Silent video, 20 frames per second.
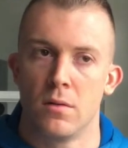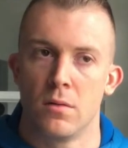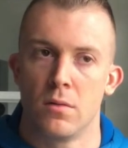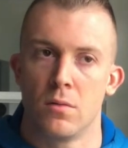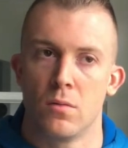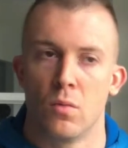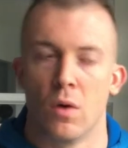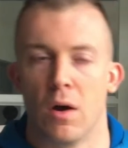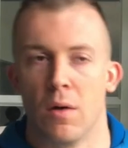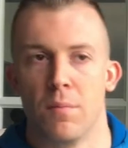
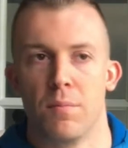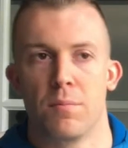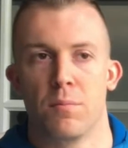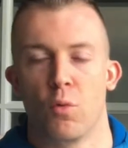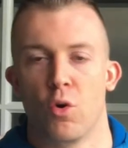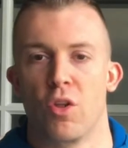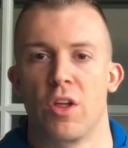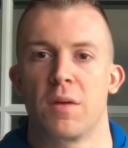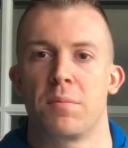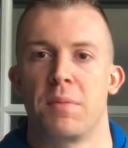Well,
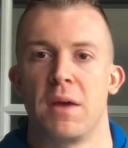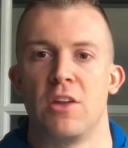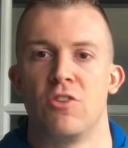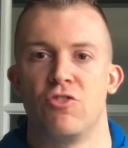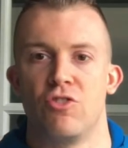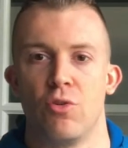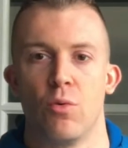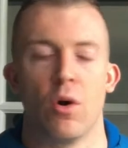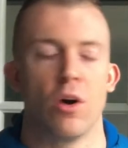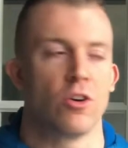more like page
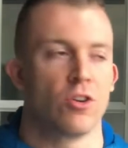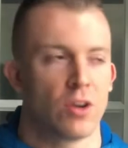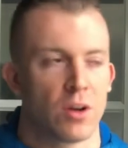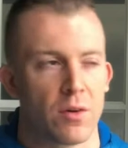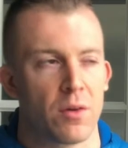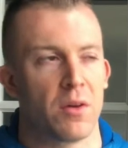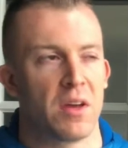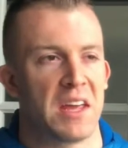200.